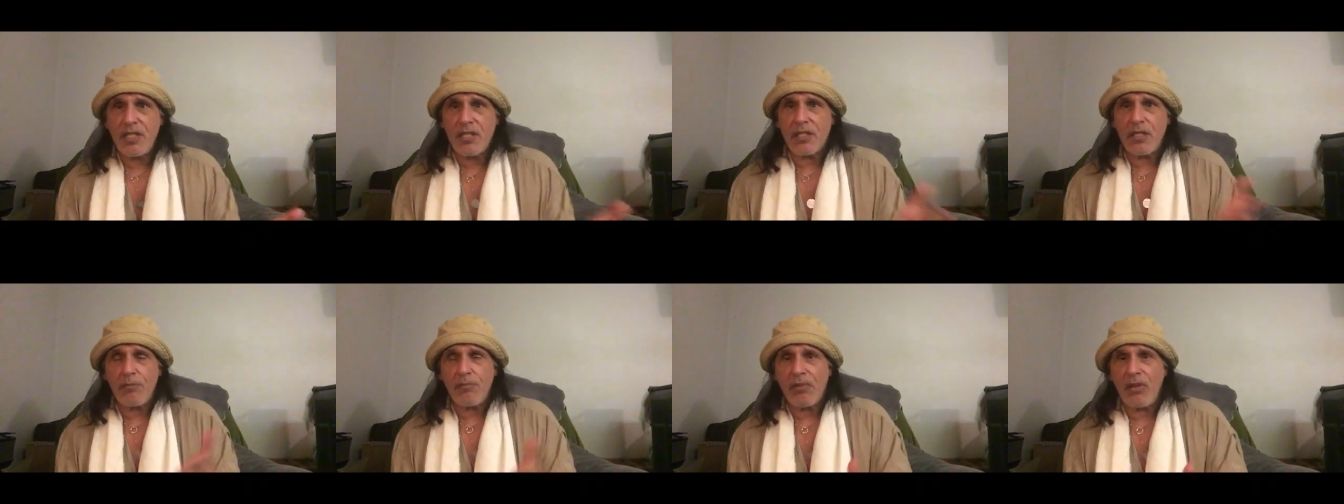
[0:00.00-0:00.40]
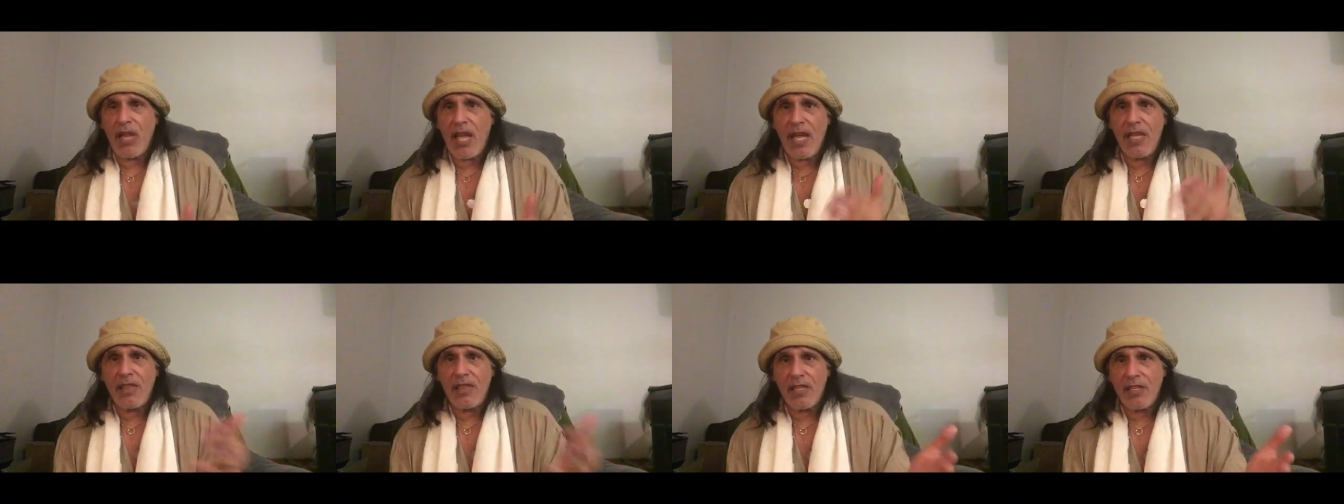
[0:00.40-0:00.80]
and to
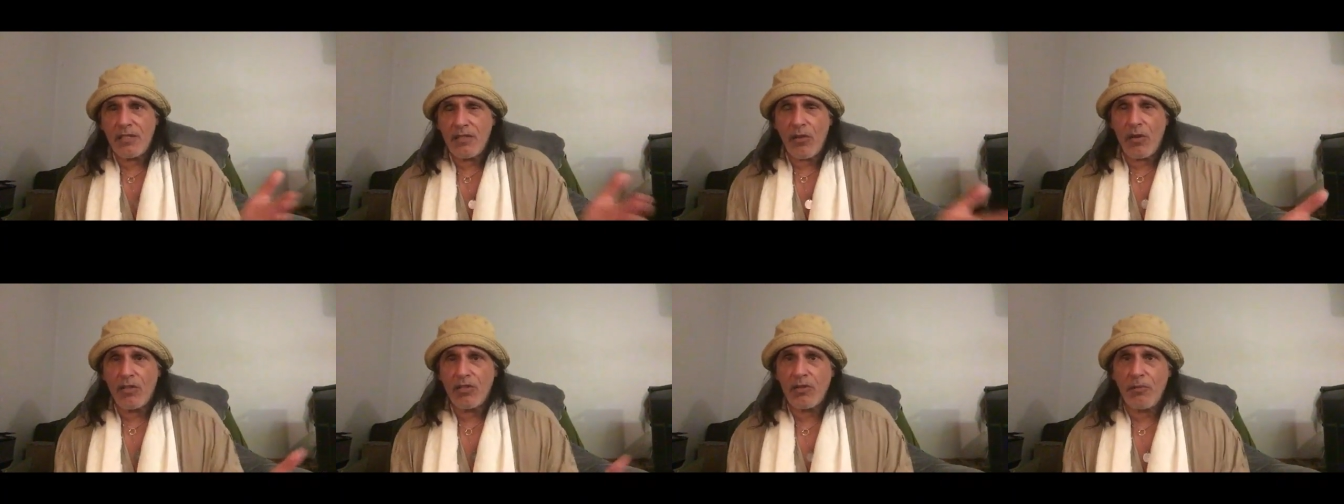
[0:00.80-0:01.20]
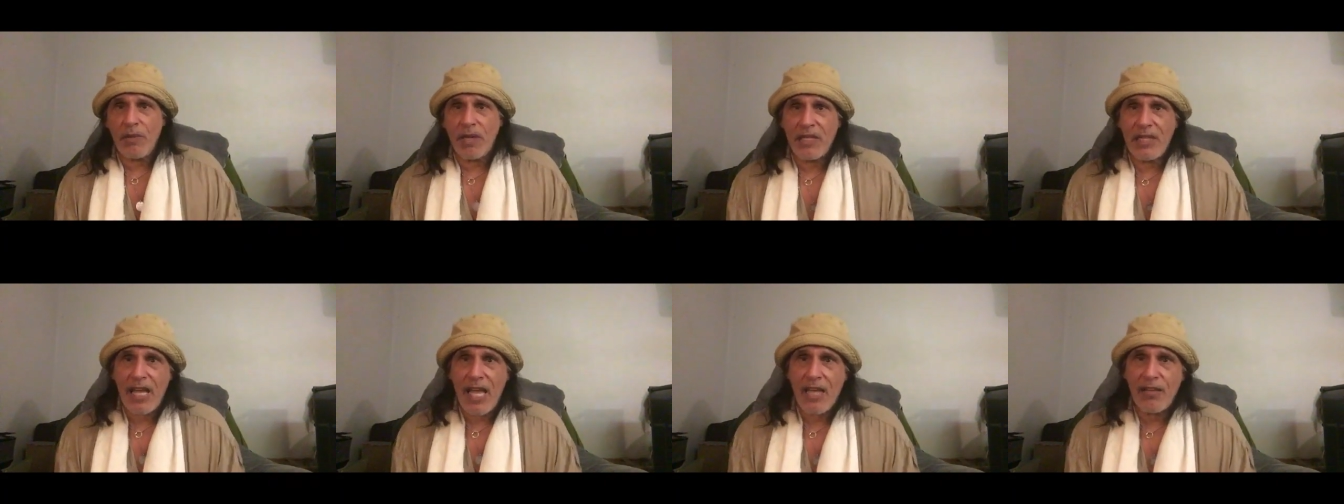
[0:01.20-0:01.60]
play things also my
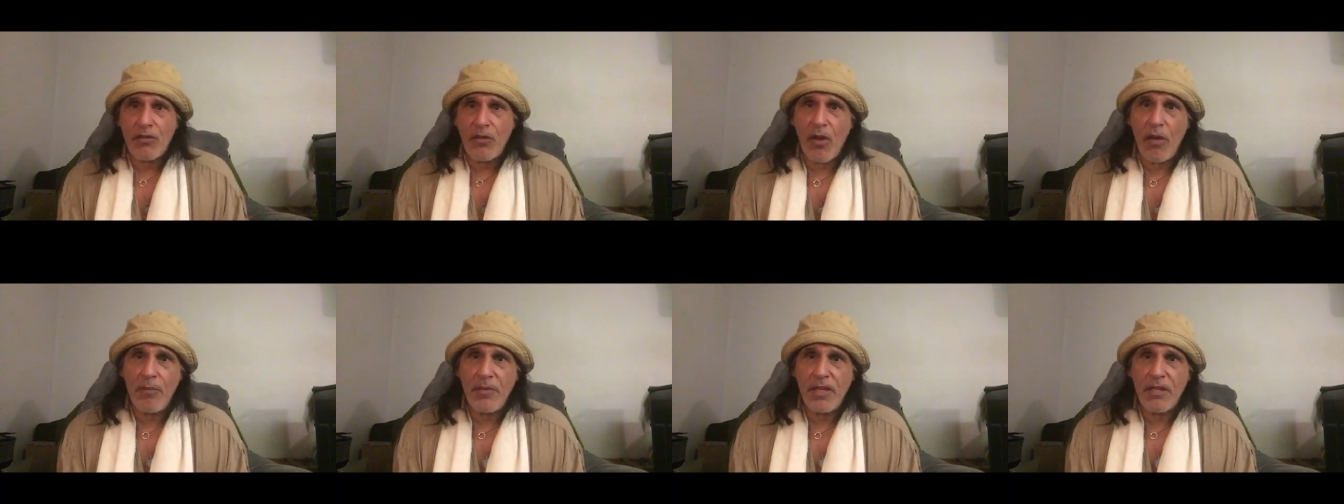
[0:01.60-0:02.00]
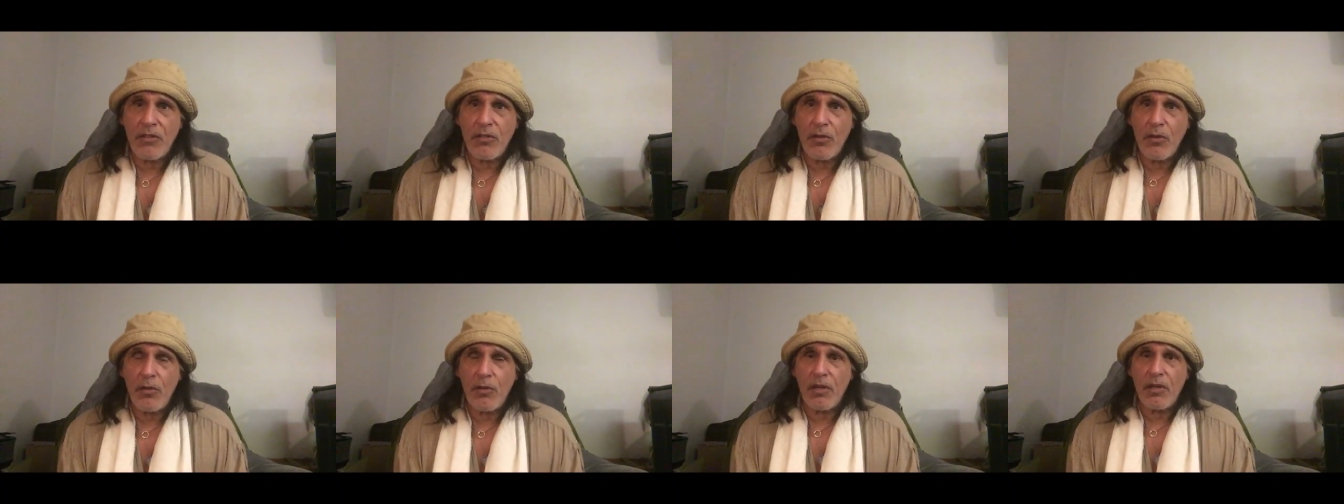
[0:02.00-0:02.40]
dad taught me to do.